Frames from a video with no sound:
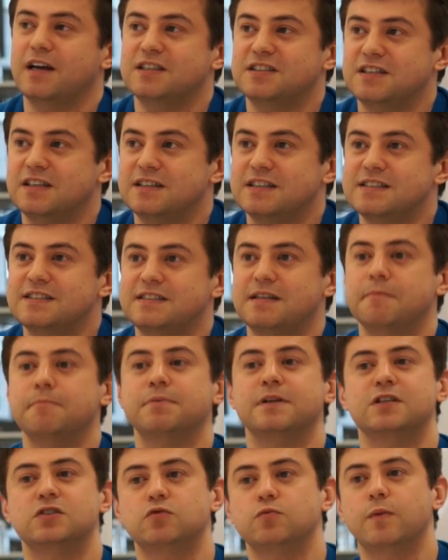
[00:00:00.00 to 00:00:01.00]
I'd say, the
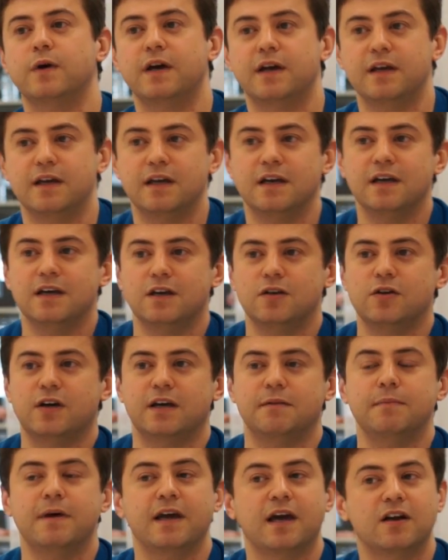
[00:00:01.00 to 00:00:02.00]
simplest way you
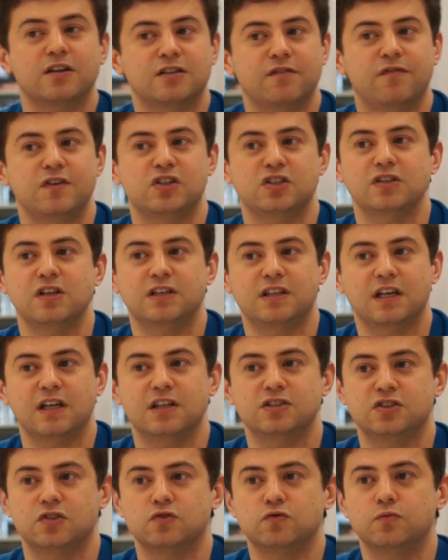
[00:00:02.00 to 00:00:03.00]
can make artificial
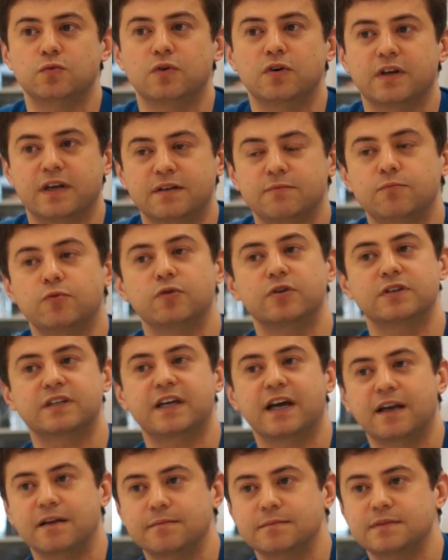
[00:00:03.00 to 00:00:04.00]
intelligence work in board
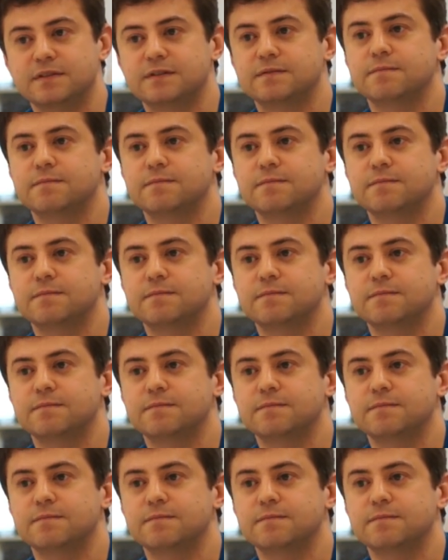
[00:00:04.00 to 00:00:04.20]
games.